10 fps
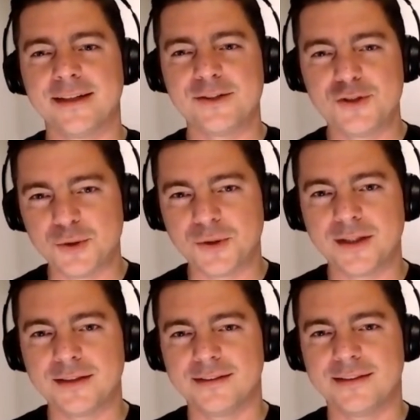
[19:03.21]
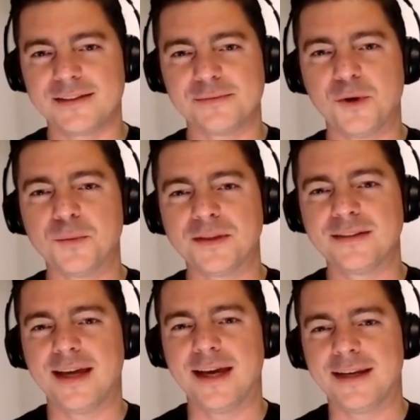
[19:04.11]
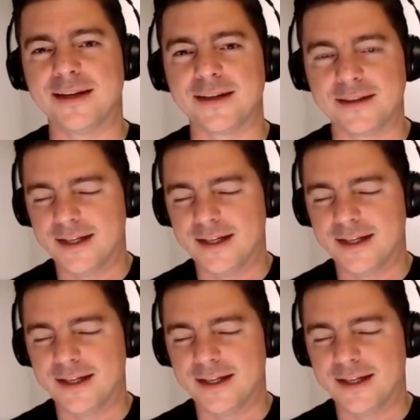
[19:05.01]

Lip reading: Enjoy this moment. And